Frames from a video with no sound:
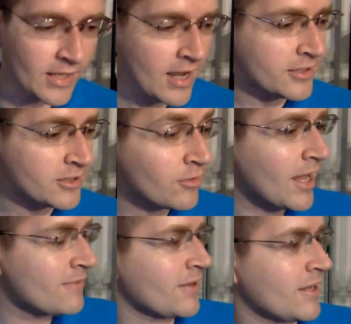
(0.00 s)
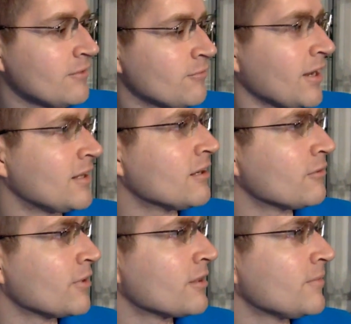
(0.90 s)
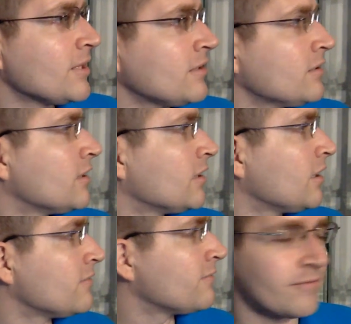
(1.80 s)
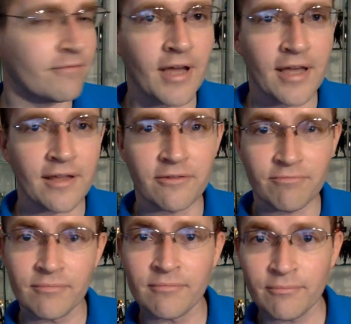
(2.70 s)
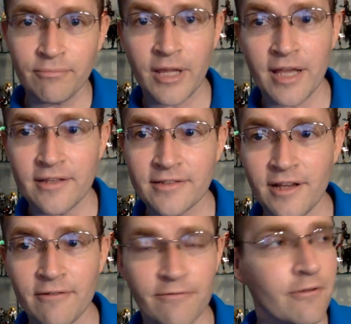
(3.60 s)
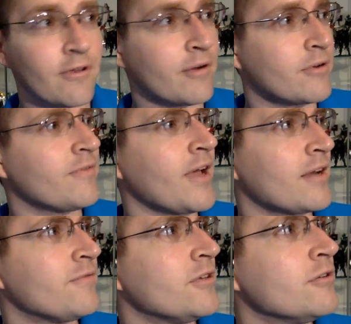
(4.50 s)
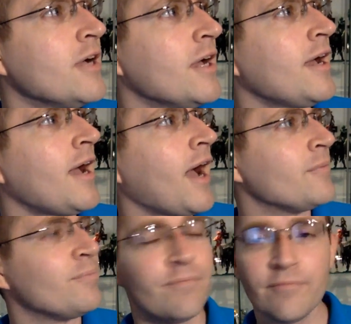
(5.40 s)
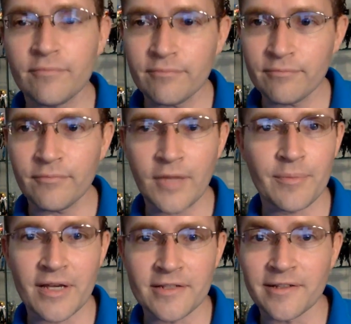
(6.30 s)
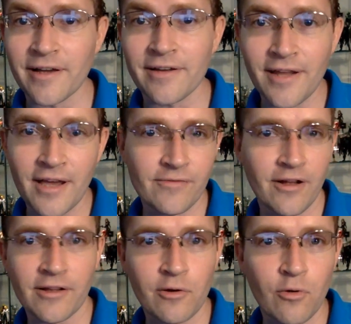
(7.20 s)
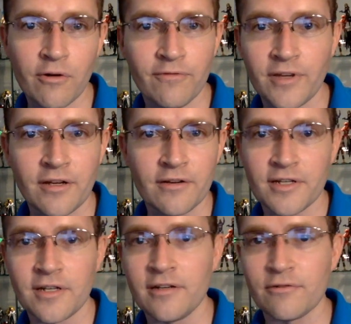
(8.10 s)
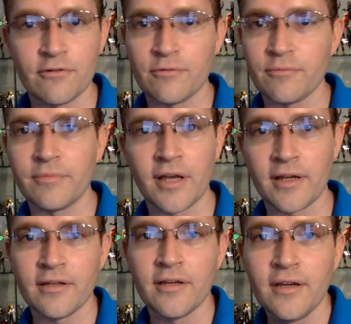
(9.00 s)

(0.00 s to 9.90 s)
I don't have any right here with me. If I had planned this out further, I would have had a few. I let my son have all the Core figures in his room. So